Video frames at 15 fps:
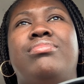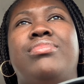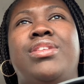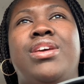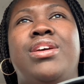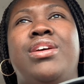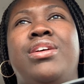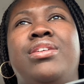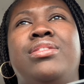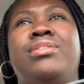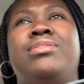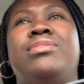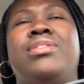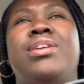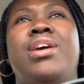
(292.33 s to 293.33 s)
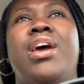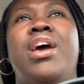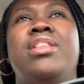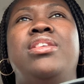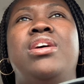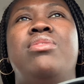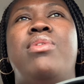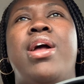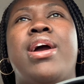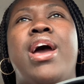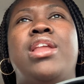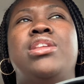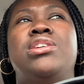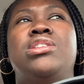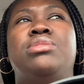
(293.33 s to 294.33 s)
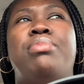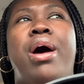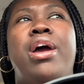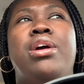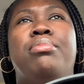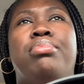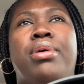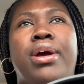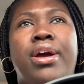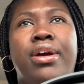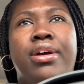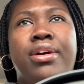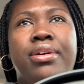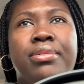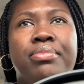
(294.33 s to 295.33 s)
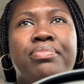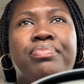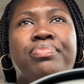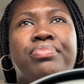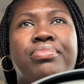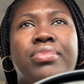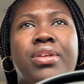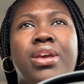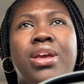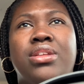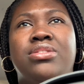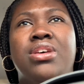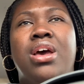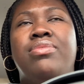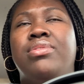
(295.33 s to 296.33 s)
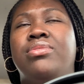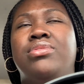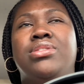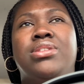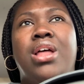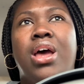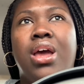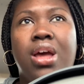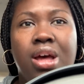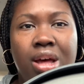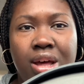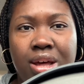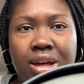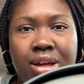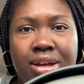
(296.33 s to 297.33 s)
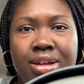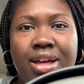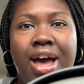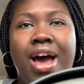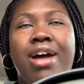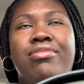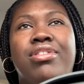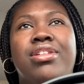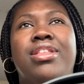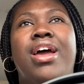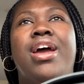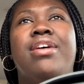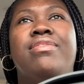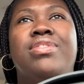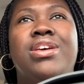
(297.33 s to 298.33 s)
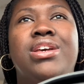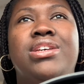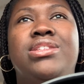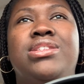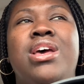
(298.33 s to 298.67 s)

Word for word: yeah. And then when I got the Inspired Prayer, it definitely was like, I'd rather have this.